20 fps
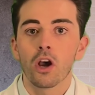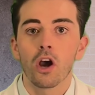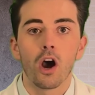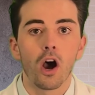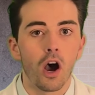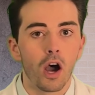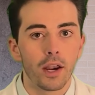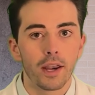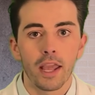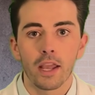
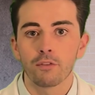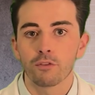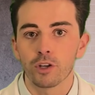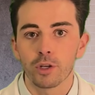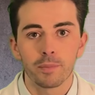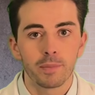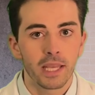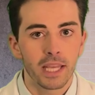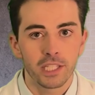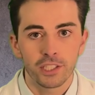on every
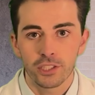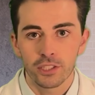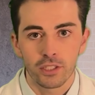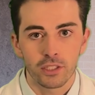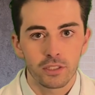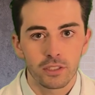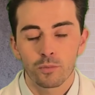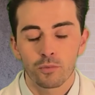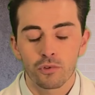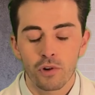patient.
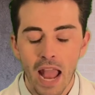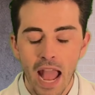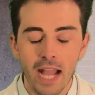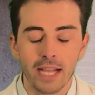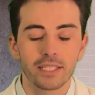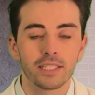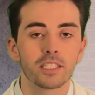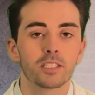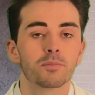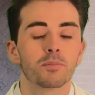
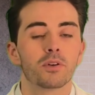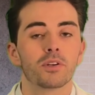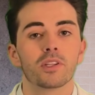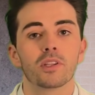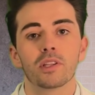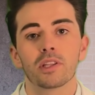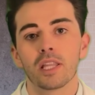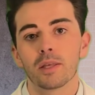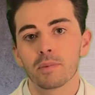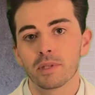Practice
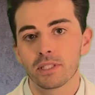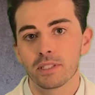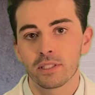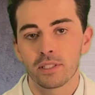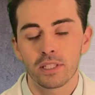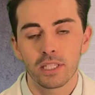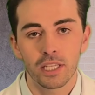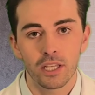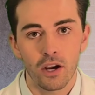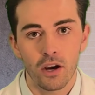putting them in
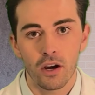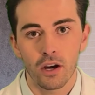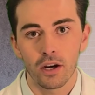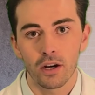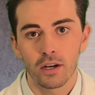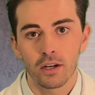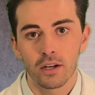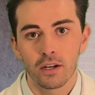CR.